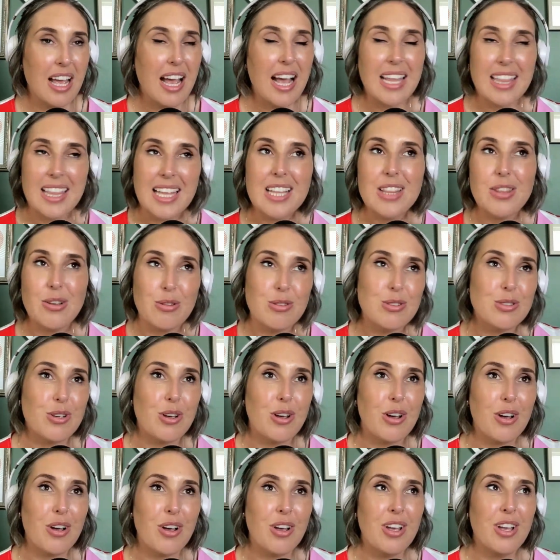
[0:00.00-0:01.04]
I think those
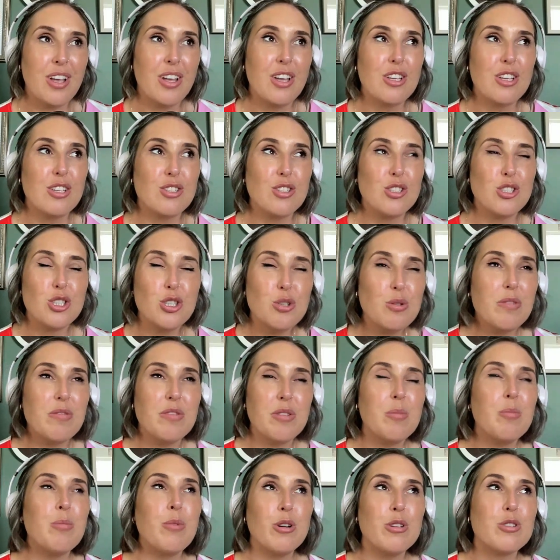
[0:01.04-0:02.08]
are two of
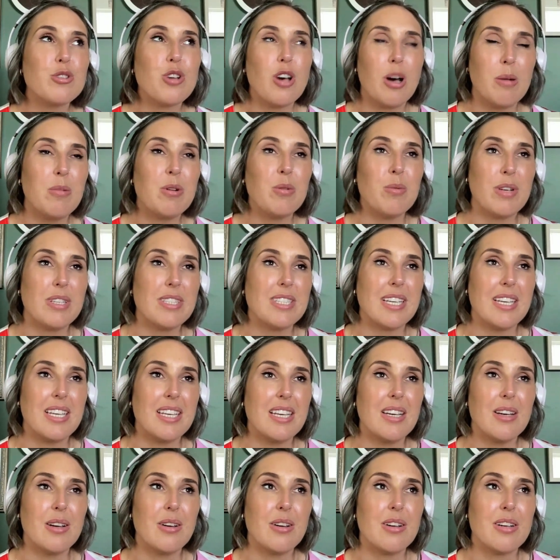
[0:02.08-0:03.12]
the most common ones I
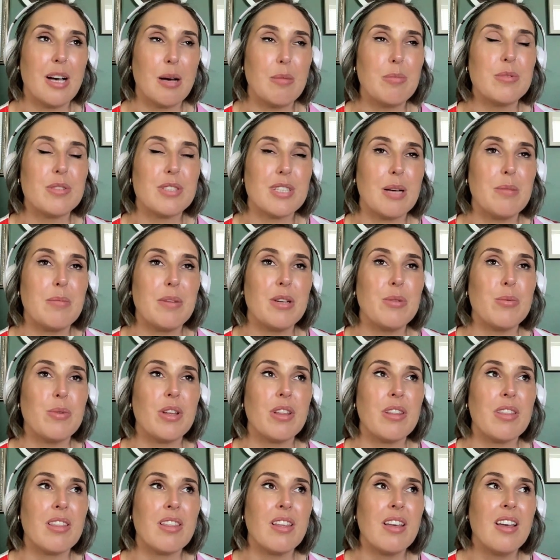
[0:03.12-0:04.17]
hear couples come in
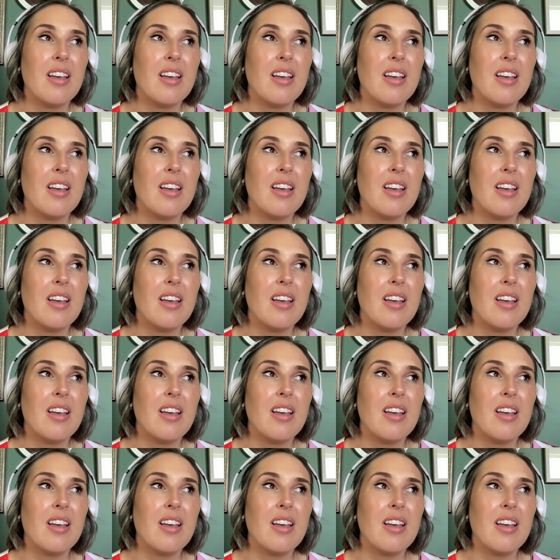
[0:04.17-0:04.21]
with,